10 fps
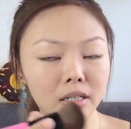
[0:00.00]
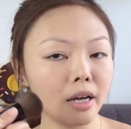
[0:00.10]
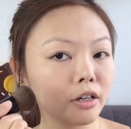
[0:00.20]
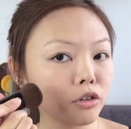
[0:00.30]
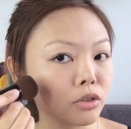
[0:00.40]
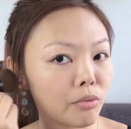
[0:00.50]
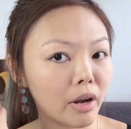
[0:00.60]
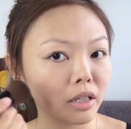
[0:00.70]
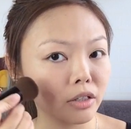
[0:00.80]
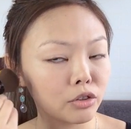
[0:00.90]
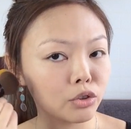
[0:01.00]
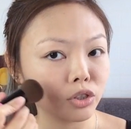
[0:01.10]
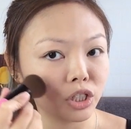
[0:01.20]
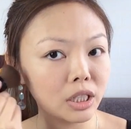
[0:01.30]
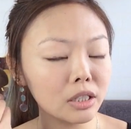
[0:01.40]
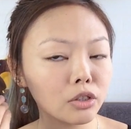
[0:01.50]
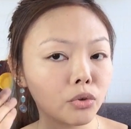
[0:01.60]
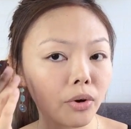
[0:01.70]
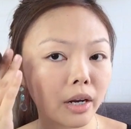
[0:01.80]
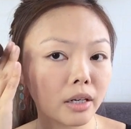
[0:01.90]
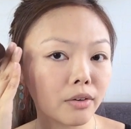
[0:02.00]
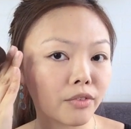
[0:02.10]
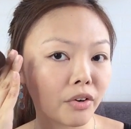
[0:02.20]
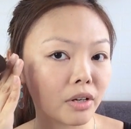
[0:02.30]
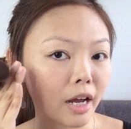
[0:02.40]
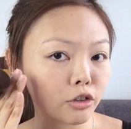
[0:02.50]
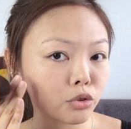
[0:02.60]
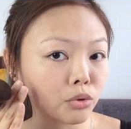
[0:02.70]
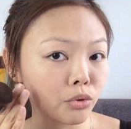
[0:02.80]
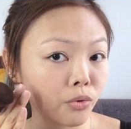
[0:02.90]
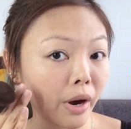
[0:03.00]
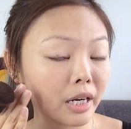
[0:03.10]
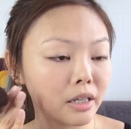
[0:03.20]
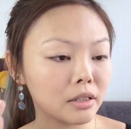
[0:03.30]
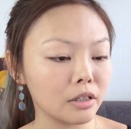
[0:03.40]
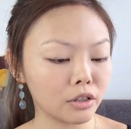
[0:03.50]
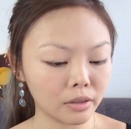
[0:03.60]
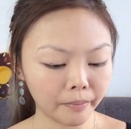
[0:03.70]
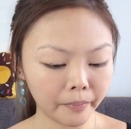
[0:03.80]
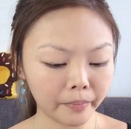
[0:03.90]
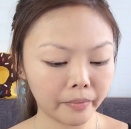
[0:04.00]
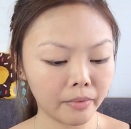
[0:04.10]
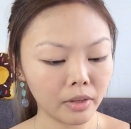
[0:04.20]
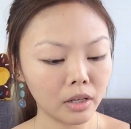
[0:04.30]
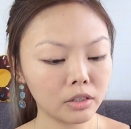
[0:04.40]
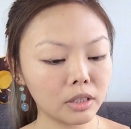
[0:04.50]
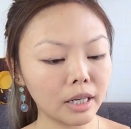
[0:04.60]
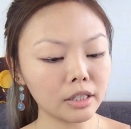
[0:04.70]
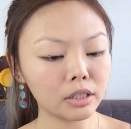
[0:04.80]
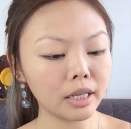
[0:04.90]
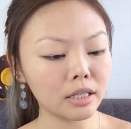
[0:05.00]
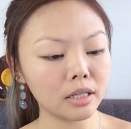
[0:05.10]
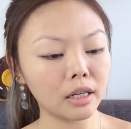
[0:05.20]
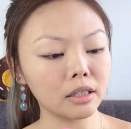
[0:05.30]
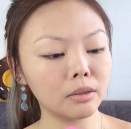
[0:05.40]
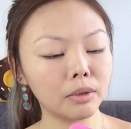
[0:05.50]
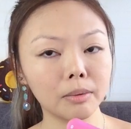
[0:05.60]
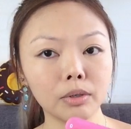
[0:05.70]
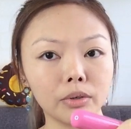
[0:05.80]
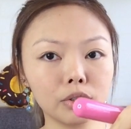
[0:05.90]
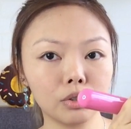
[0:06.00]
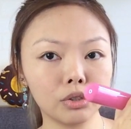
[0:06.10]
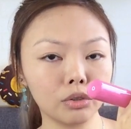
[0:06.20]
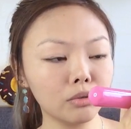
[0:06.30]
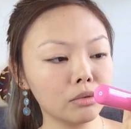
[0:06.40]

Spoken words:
and go directly onto your cheeks, creating a very natural gradient here. So that's exactly what I'm going to do.